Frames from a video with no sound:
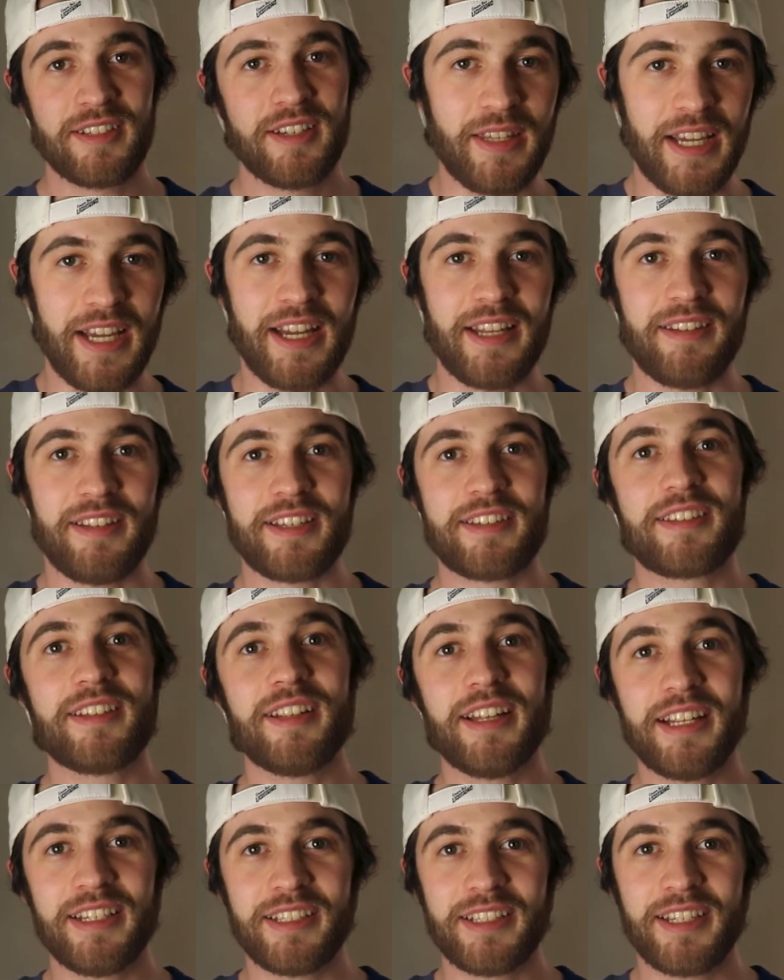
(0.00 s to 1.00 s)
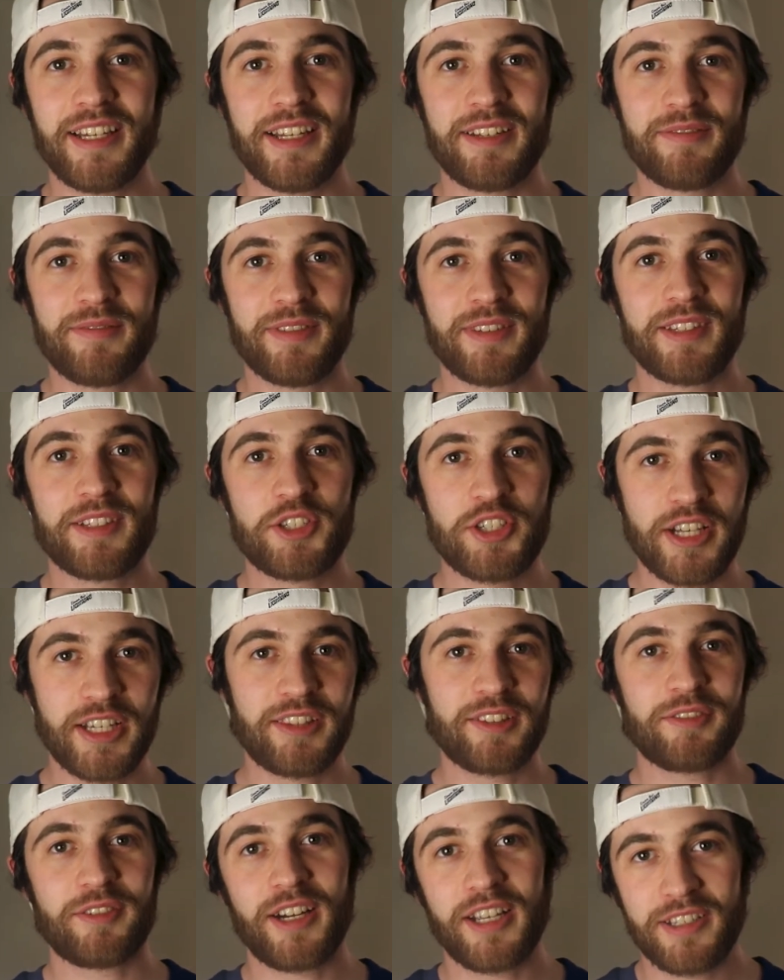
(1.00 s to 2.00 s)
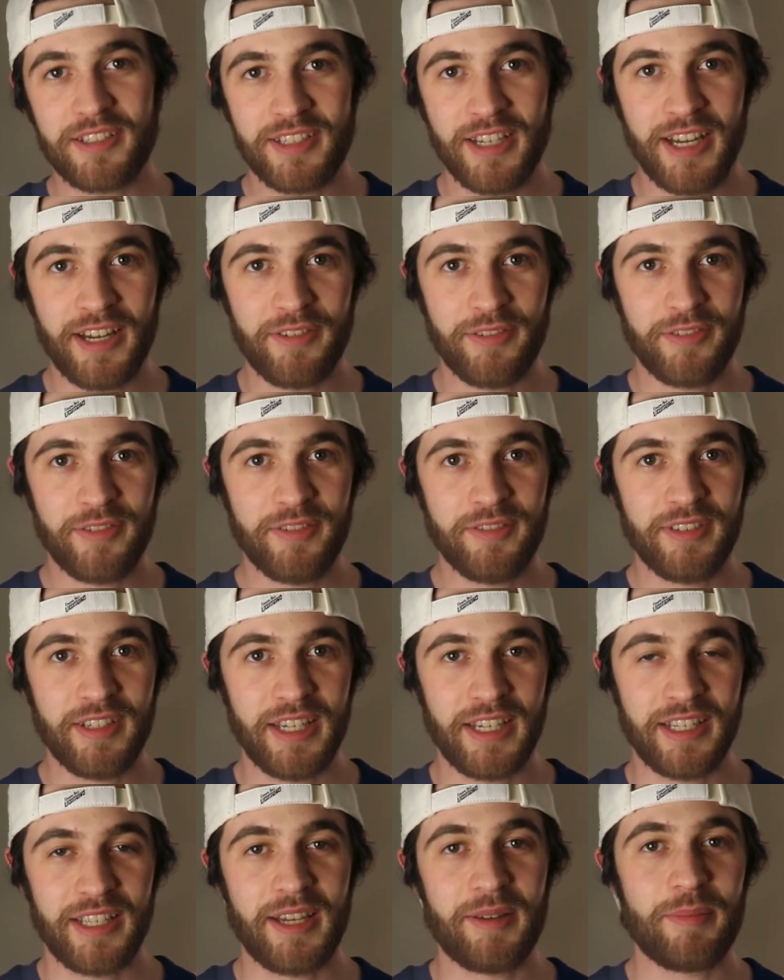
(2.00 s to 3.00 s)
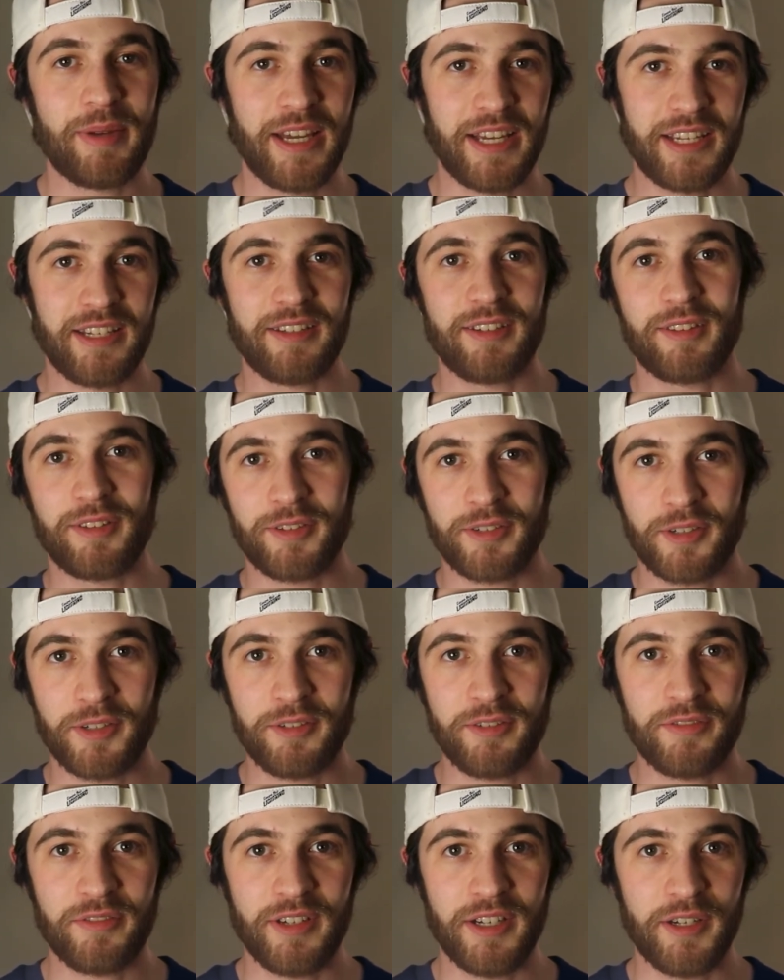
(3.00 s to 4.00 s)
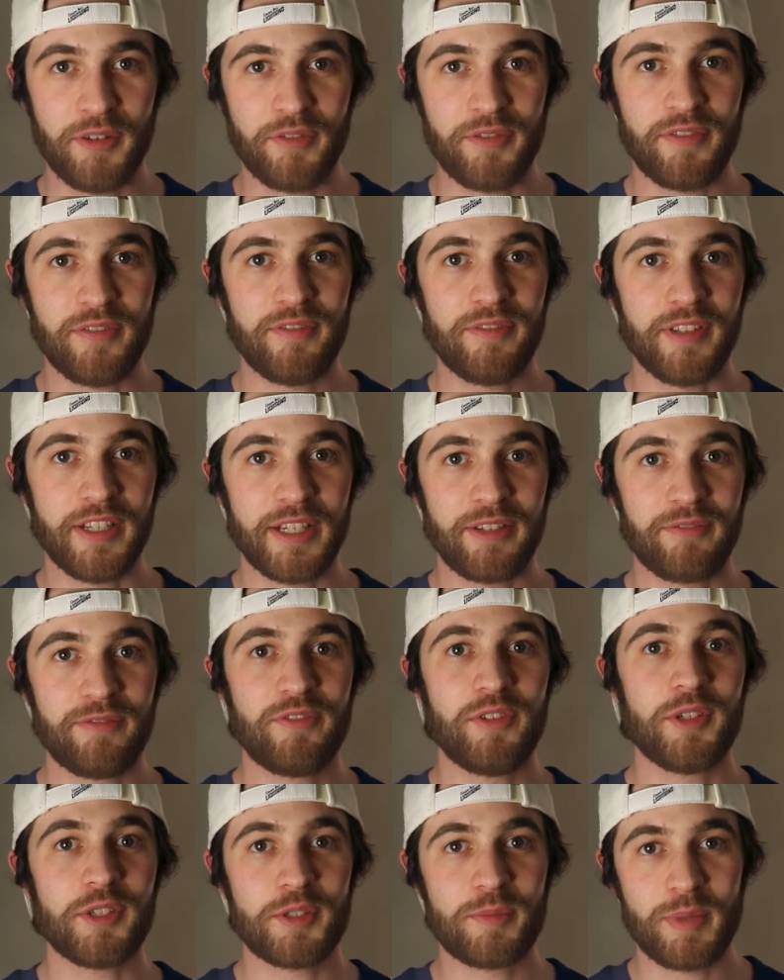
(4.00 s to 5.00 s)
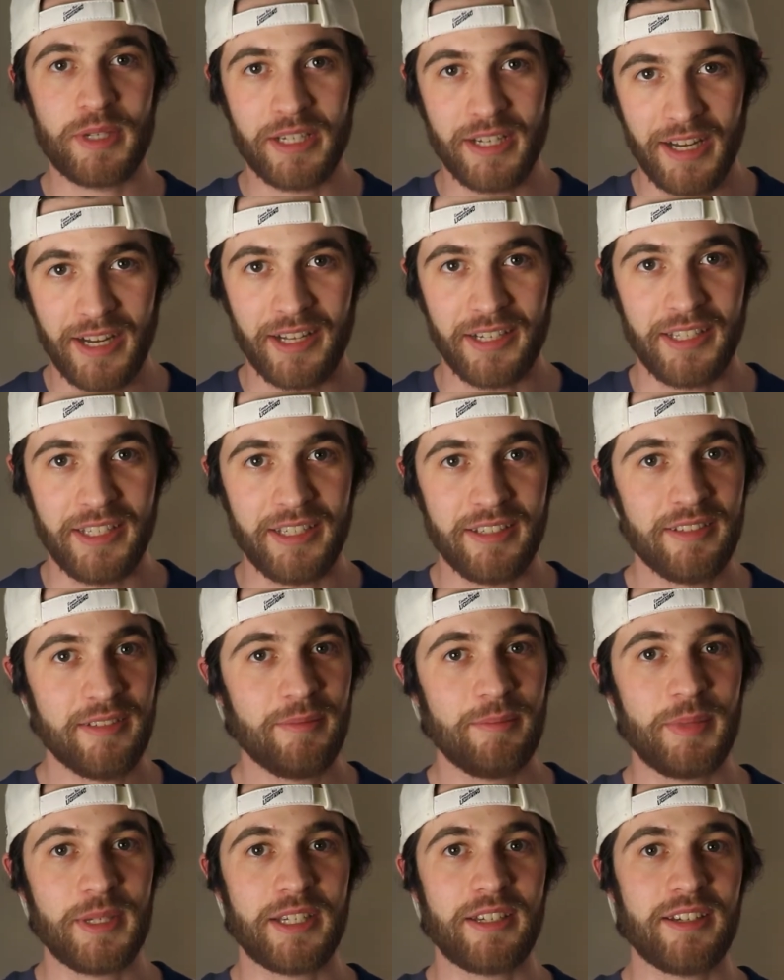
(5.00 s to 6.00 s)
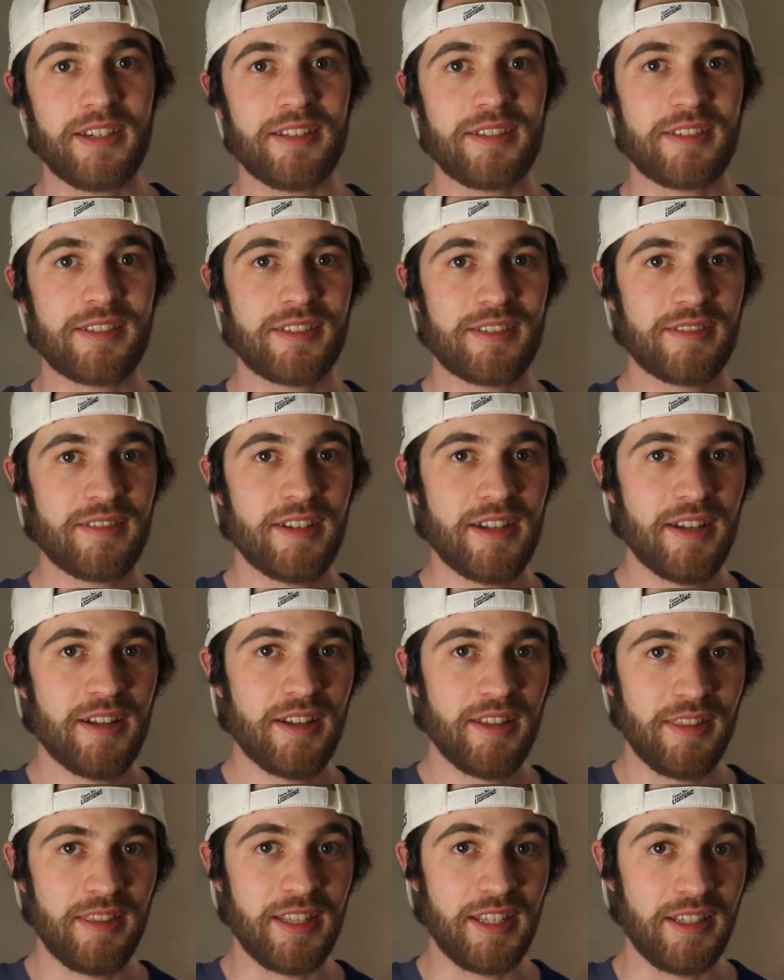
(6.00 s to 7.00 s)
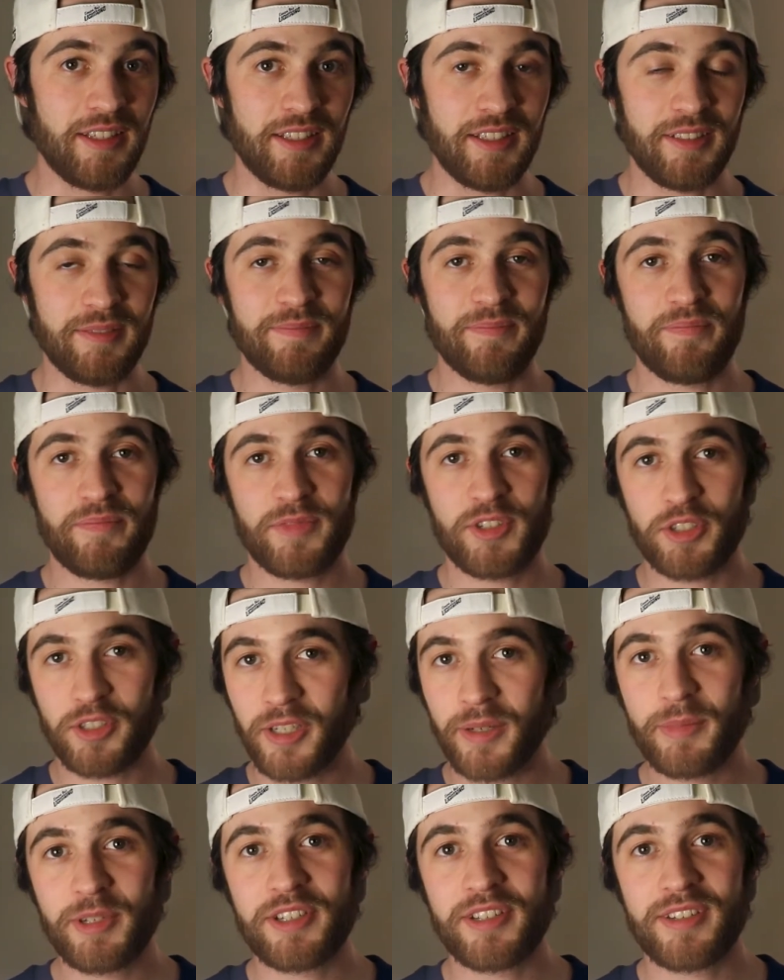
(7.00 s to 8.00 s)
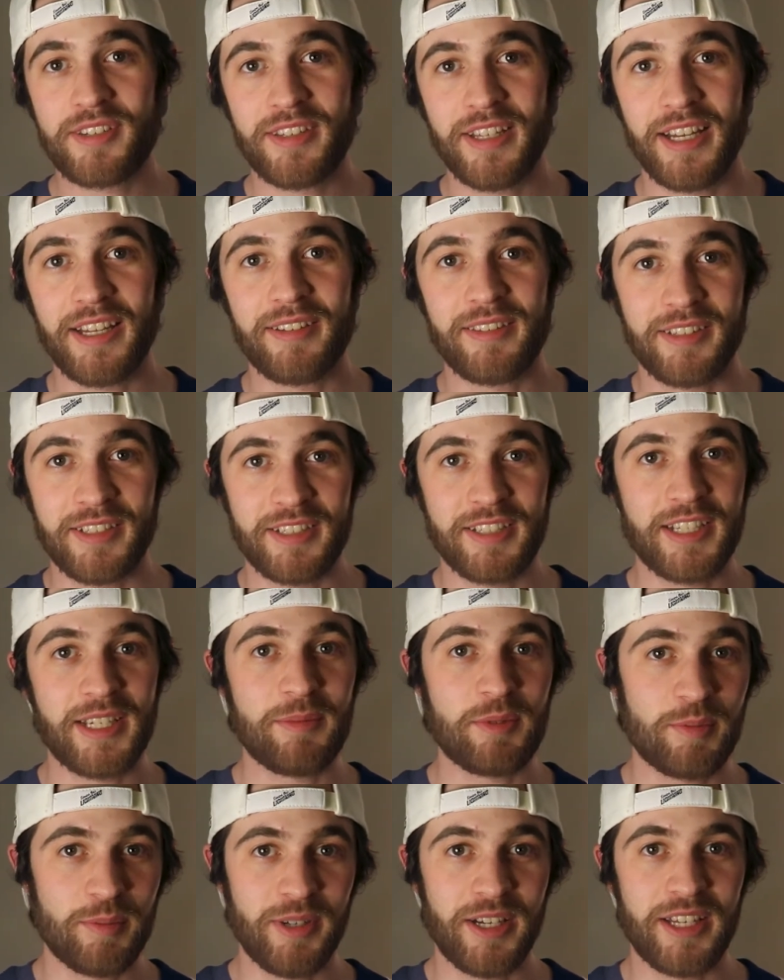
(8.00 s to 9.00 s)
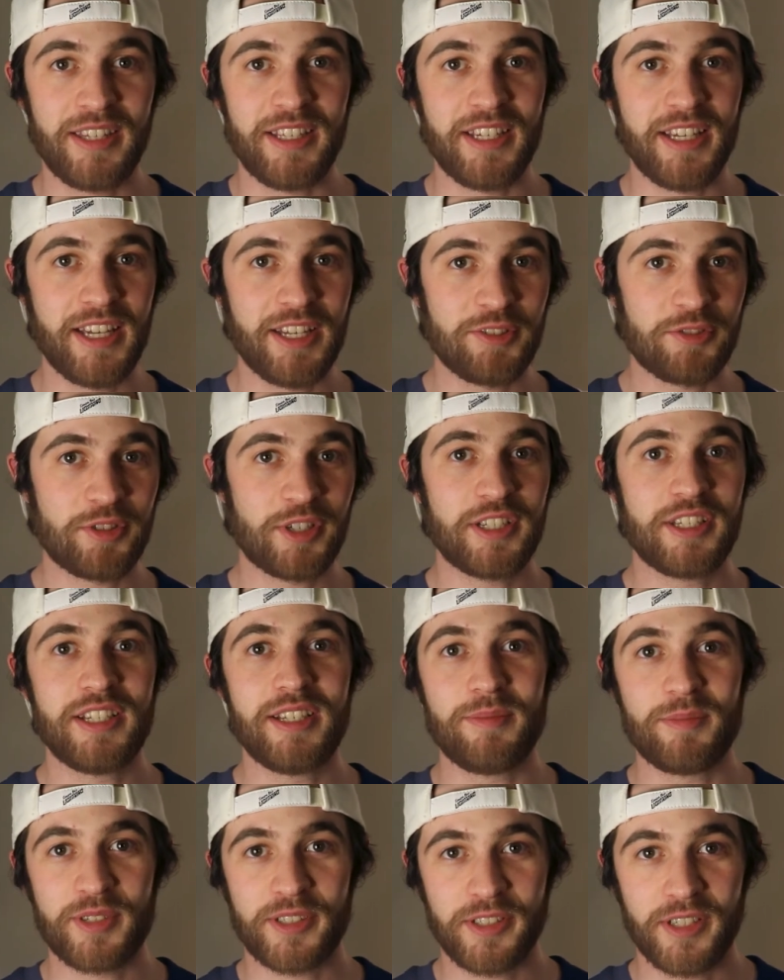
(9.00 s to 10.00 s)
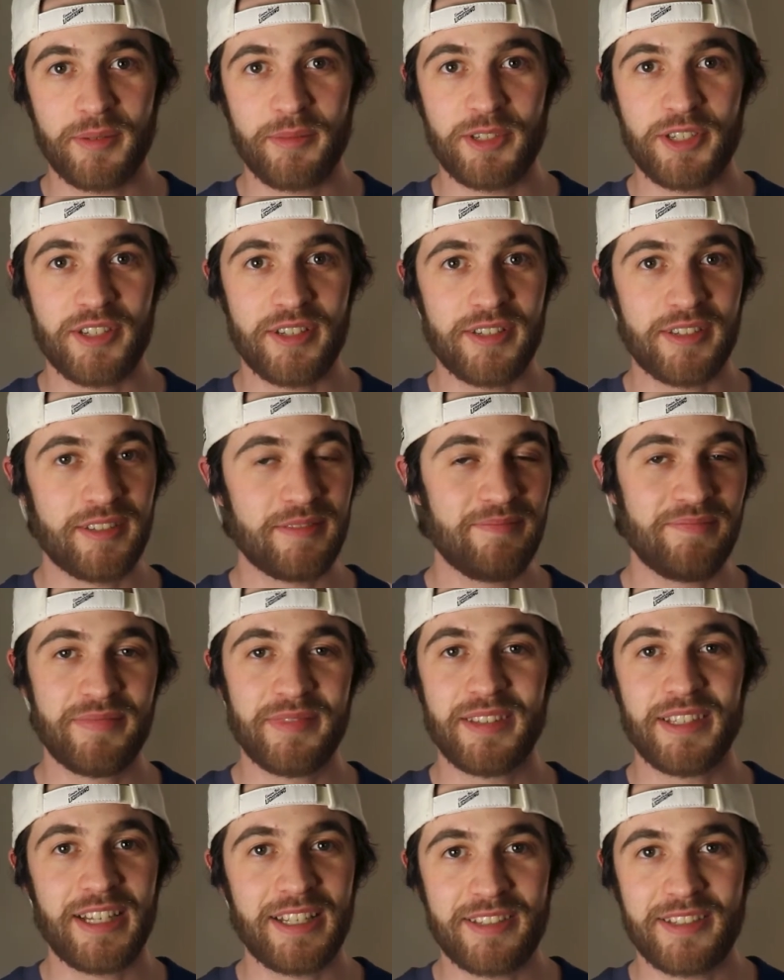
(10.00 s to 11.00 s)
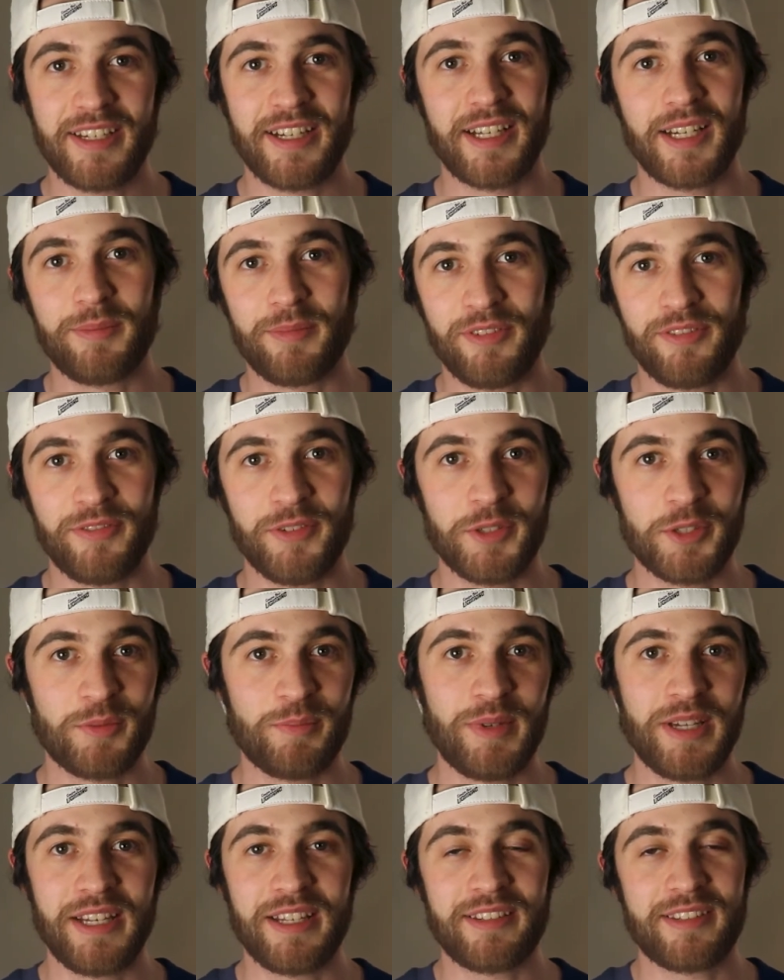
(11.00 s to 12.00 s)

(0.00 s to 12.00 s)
They still had to shake the rust off and get back into the groove of like full speed hockey, because the scrimmages that the teams play, the intra-team scrimmages, that's not going to be full speed.